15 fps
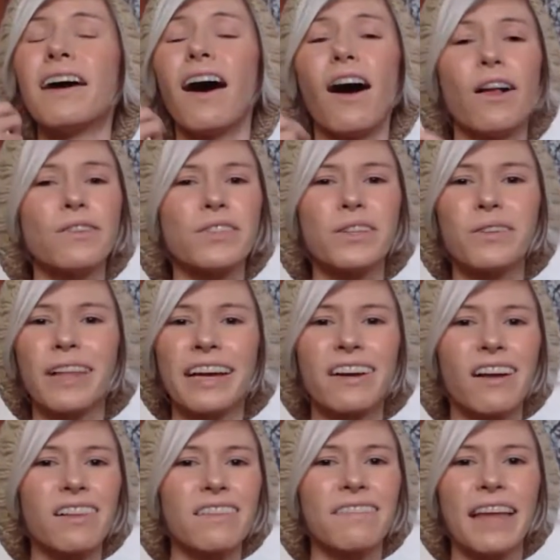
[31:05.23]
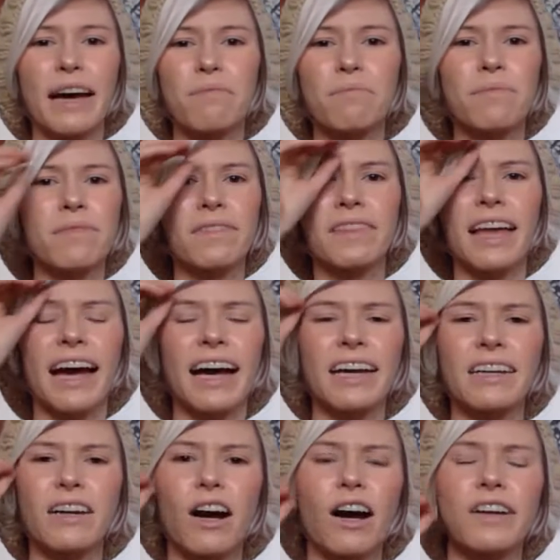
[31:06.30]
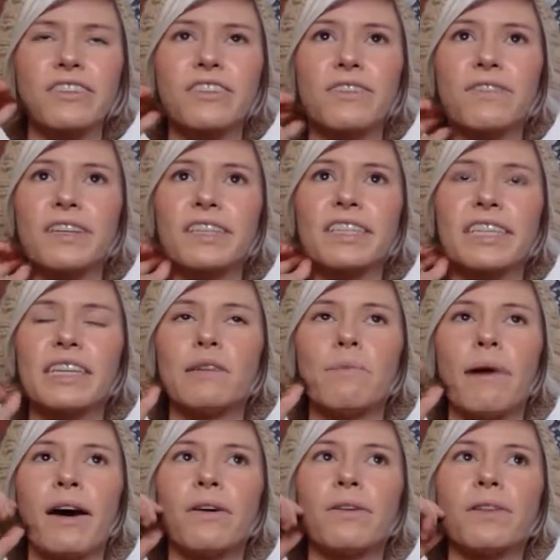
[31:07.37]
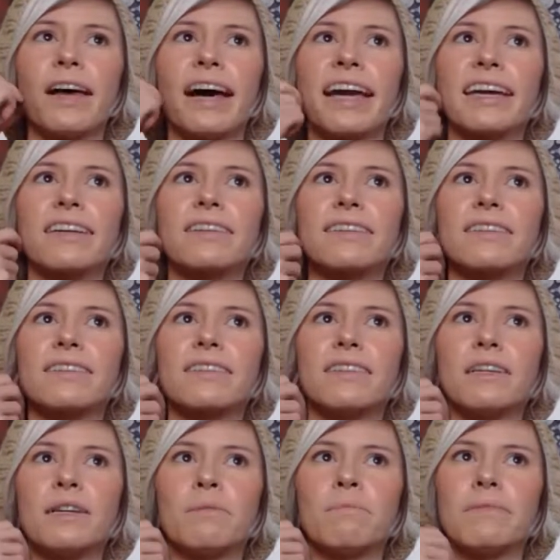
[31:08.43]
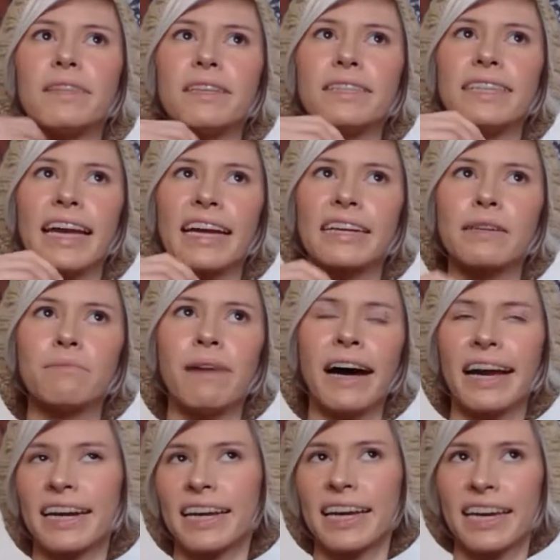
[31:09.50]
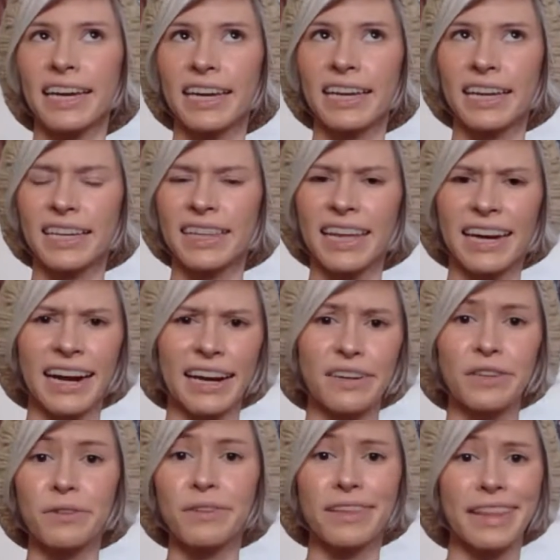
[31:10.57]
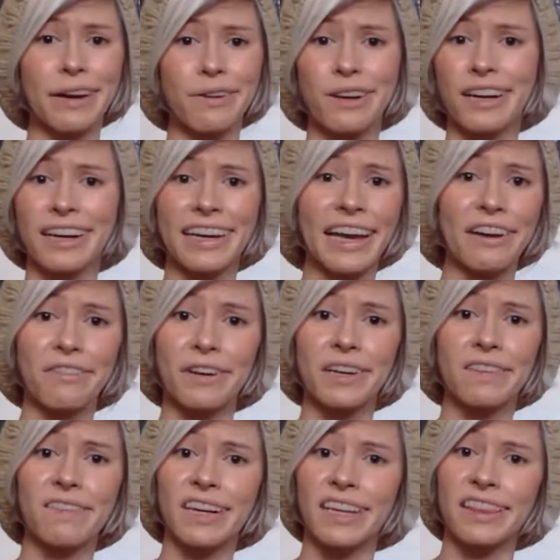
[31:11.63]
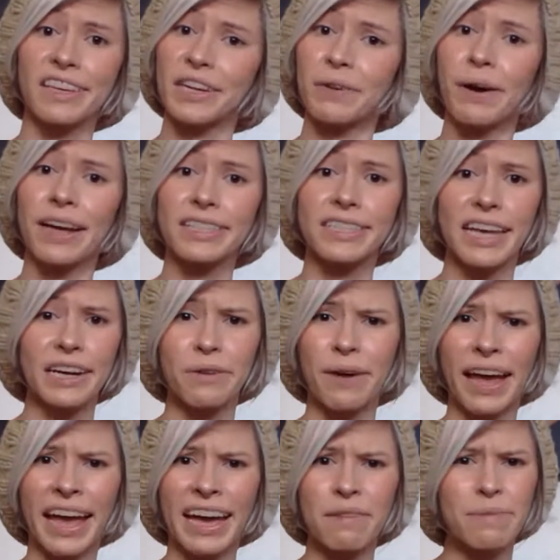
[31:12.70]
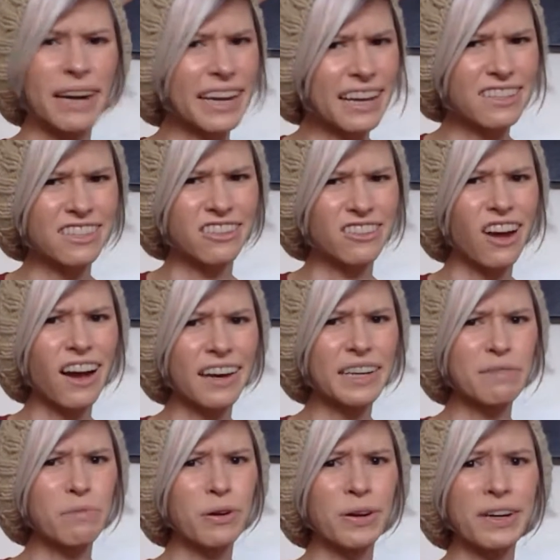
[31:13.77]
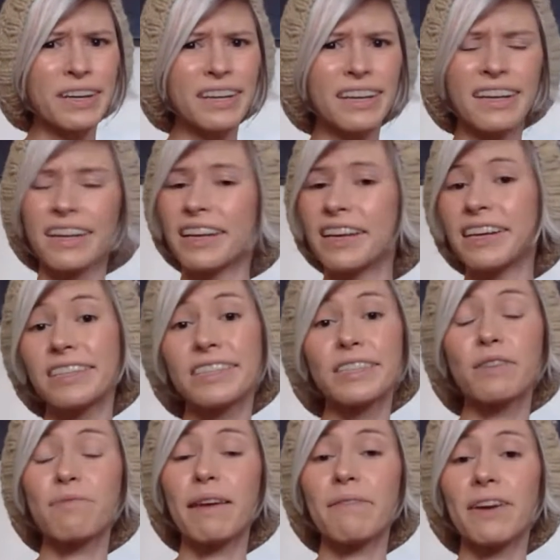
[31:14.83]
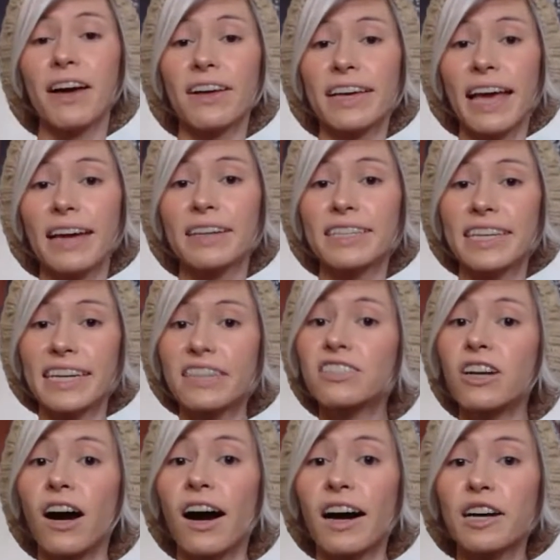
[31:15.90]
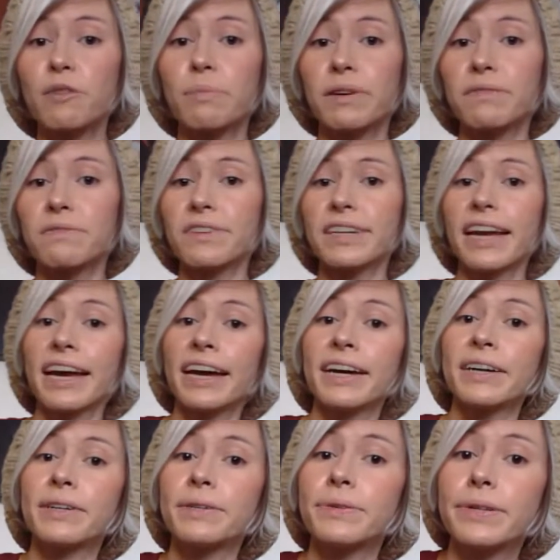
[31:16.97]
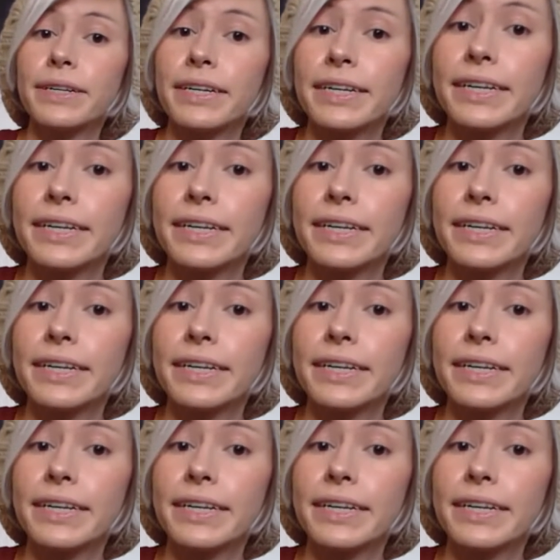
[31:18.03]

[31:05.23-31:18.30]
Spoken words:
also like all of that controversy about like the data mining, and then I knew that they were going to get rid of it in the U.S. anyway, but I guess they're not anymore. So maybe I'll get a TikTok, but for now,